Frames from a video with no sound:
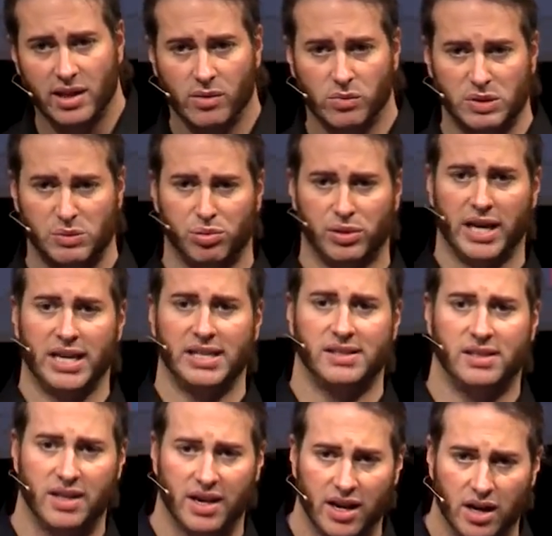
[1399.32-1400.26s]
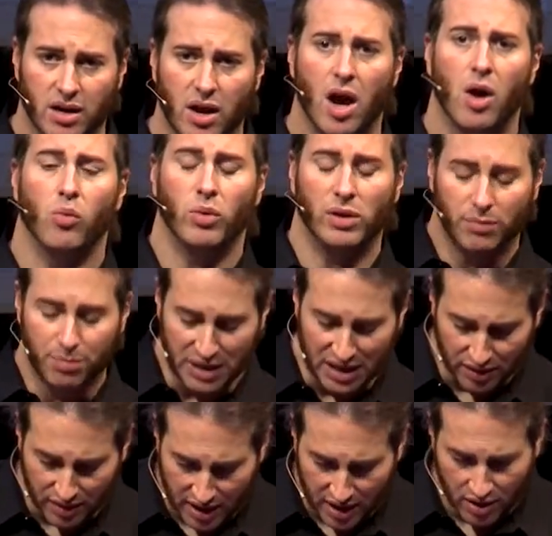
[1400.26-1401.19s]
that was placed there will
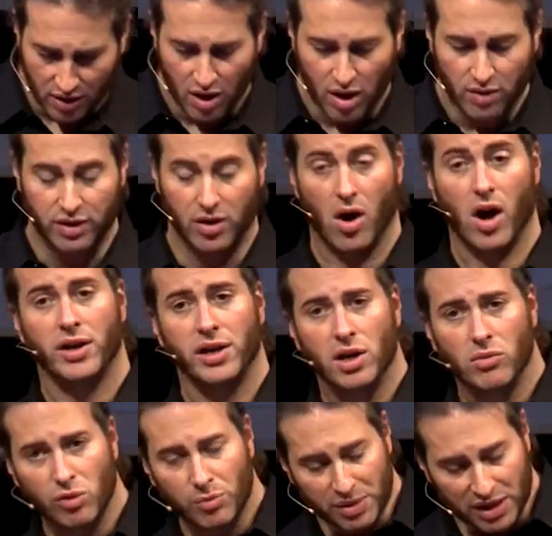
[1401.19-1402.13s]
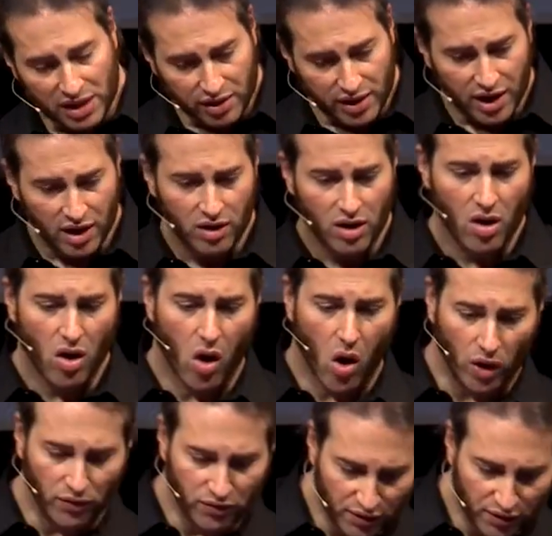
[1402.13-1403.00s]
be there. The audio will be there. All of